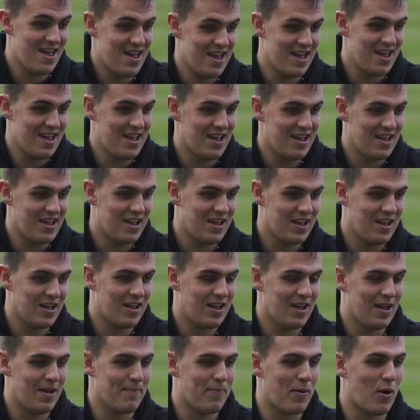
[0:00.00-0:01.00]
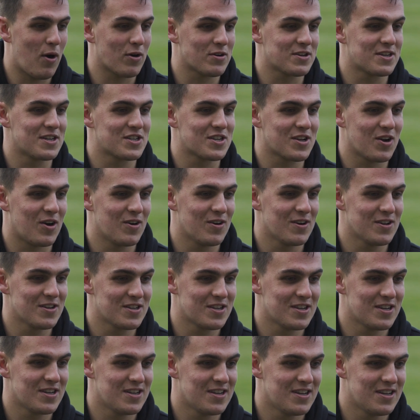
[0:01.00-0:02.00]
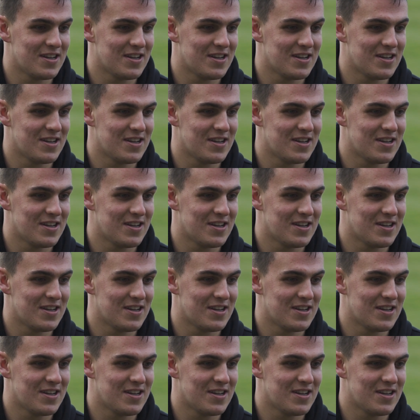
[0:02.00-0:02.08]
oh my uh, goodness. Uh, Parc y Scarlets.